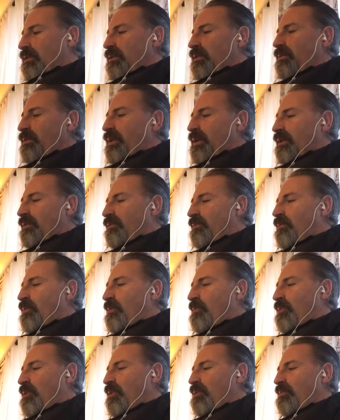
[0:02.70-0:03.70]
A reading from
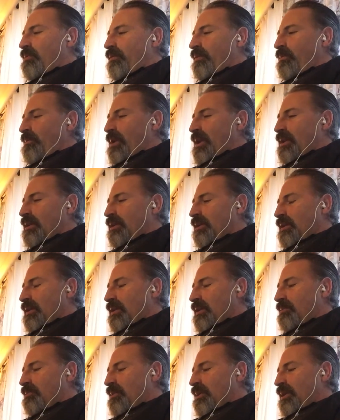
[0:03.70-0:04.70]
the poem of the man
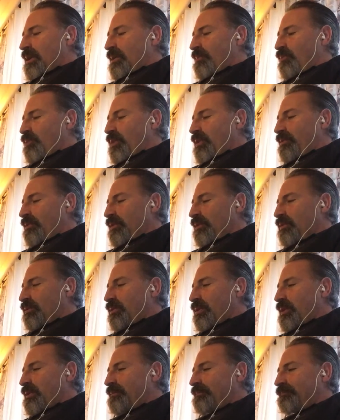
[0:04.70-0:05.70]
God by Maria
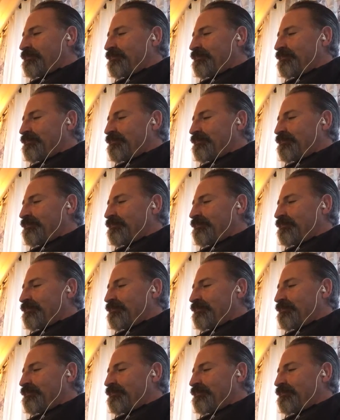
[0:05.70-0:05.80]
Valtorta,